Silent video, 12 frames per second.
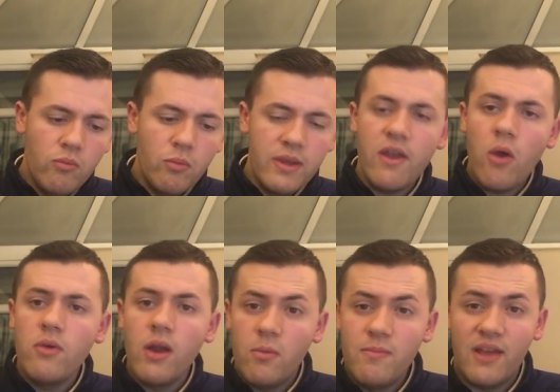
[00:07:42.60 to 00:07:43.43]
we don't
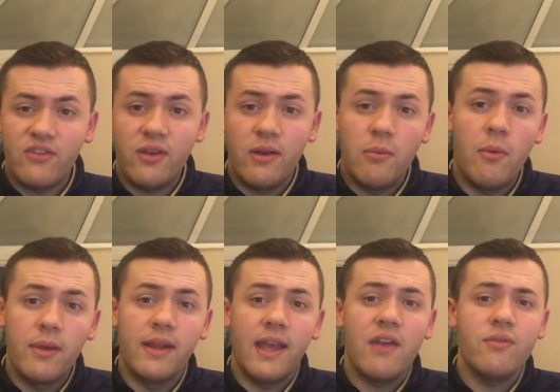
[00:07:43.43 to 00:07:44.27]
know necessarily what
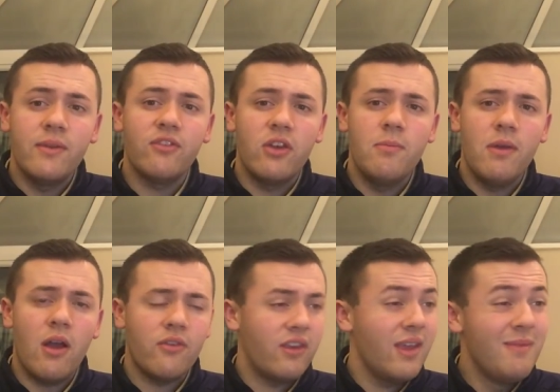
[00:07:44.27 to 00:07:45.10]
we're going to get from this
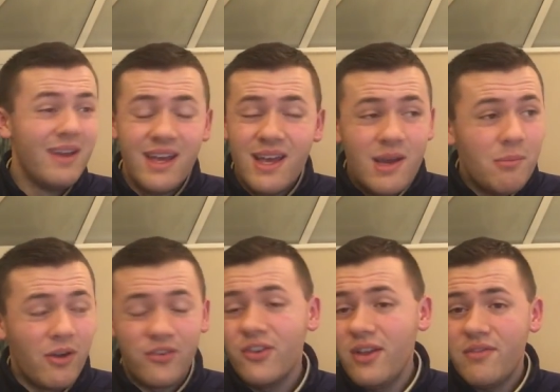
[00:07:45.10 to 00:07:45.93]
QPR team, but
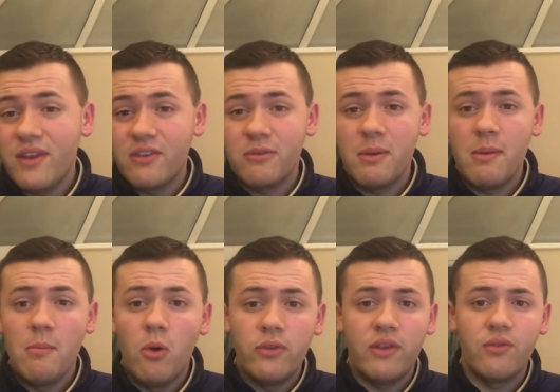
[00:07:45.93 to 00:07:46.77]
I certainly think it's going to be a
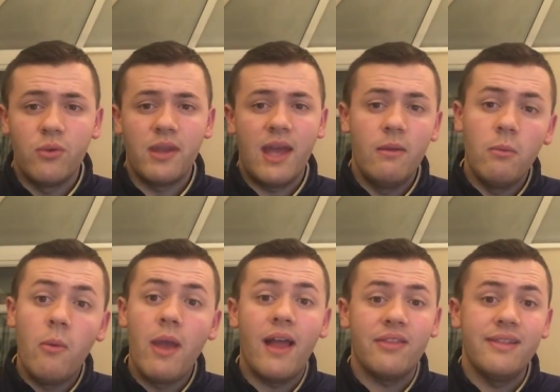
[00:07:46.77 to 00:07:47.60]
more difficult game than what
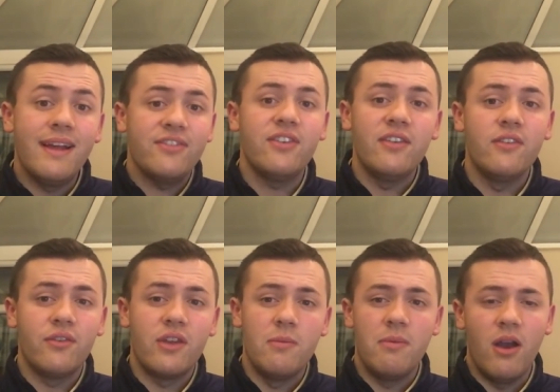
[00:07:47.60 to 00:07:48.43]
we had last season
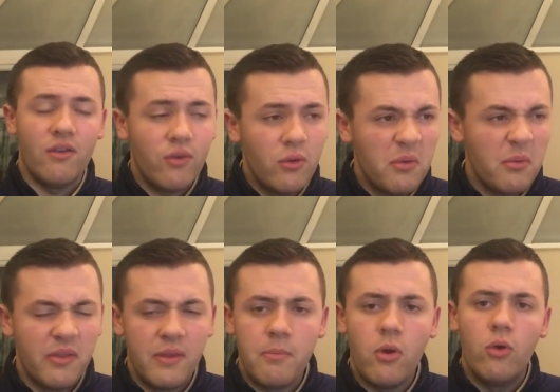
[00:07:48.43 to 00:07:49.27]
off QPR. I thought we were one
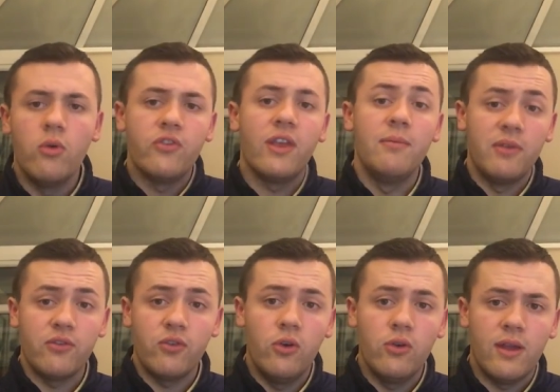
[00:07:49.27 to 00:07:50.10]
of the poorest teams I
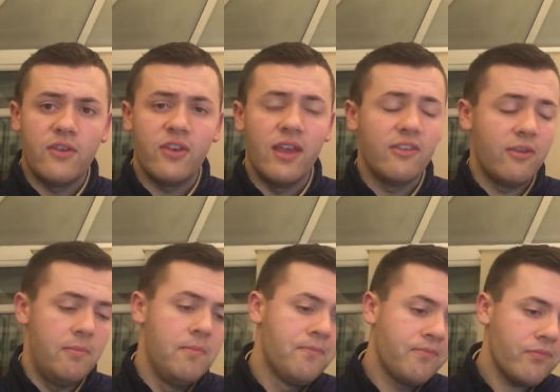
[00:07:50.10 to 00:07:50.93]
saw last season.